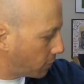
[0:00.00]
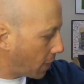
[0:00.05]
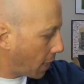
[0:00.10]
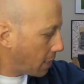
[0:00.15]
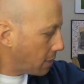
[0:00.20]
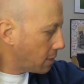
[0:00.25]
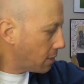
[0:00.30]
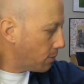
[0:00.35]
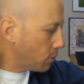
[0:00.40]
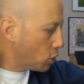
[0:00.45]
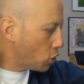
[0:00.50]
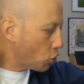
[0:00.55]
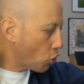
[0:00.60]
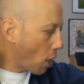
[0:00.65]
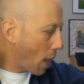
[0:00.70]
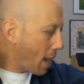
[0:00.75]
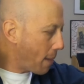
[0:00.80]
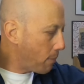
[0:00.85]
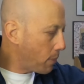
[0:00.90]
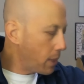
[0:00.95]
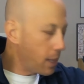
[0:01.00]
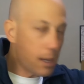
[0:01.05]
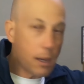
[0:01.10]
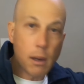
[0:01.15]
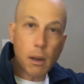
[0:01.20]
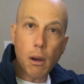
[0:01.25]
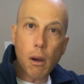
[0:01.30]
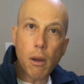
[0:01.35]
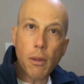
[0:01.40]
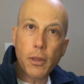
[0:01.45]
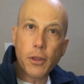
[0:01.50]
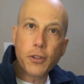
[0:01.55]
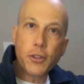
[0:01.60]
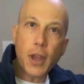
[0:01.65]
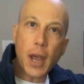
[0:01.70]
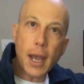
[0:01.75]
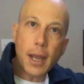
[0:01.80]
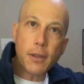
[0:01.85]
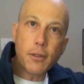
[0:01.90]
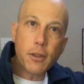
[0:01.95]
It's got some strapping on the
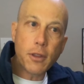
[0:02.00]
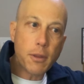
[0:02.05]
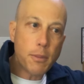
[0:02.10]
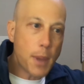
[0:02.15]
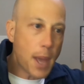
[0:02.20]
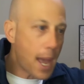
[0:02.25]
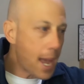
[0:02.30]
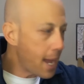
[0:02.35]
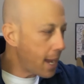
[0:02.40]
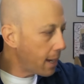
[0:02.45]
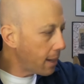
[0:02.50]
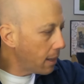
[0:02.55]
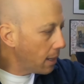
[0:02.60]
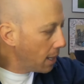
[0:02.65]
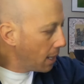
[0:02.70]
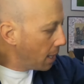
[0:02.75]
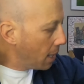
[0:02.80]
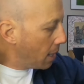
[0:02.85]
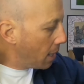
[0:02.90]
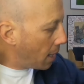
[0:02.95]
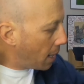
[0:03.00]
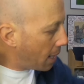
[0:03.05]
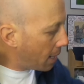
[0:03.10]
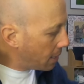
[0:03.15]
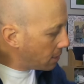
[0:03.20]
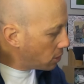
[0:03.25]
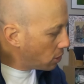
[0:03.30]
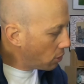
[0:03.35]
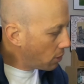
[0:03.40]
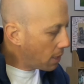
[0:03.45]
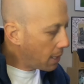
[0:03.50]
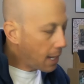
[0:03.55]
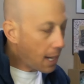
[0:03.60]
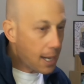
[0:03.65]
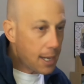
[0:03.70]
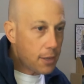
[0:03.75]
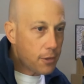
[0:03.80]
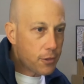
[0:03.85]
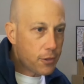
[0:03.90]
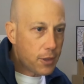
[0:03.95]
sides of the bag. As you can
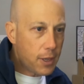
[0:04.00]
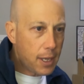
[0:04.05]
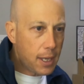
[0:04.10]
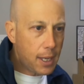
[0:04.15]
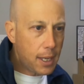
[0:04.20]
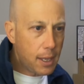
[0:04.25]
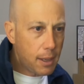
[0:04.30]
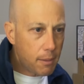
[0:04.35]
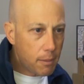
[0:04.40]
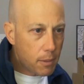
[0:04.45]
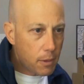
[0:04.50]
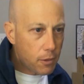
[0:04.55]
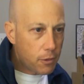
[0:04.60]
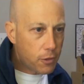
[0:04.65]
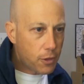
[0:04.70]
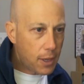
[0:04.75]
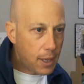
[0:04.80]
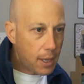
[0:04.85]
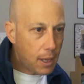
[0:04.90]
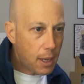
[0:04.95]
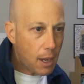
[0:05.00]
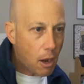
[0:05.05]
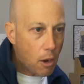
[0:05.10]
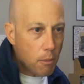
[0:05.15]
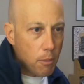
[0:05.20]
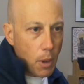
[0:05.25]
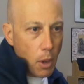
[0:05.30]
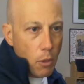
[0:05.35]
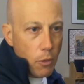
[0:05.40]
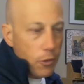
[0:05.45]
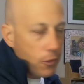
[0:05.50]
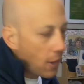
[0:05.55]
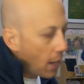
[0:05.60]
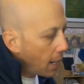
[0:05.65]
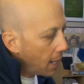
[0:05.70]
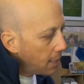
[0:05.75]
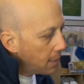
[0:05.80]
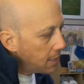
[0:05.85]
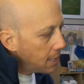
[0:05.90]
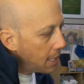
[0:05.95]
kind of see on both
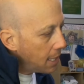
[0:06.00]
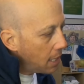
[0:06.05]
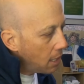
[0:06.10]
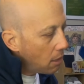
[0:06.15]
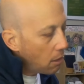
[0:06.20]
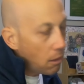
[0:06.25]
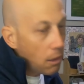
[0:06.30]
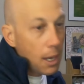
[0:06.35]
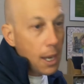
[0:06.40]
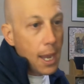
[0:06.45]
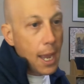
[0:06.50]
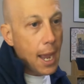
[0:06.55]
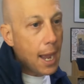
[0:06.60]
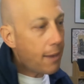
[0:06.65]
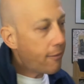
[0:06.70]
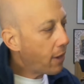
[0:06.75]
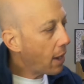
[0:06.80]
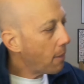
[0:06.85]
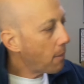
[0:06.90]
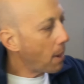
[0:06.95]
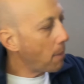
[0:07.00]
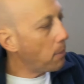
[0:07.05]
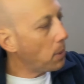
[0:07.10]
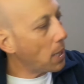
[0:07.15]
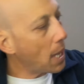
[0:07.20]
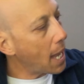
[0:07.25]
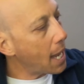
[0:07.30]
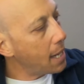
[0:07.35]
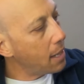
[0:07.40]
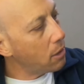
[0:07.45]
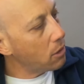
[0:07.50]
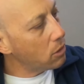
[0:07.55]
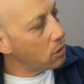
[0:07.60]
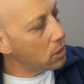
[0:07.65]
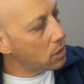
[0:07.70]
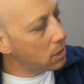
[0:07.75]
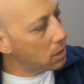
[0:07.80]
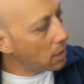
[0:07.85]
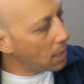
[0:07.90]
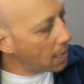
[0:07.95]
sides here. I've got my
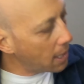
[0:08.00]
pliers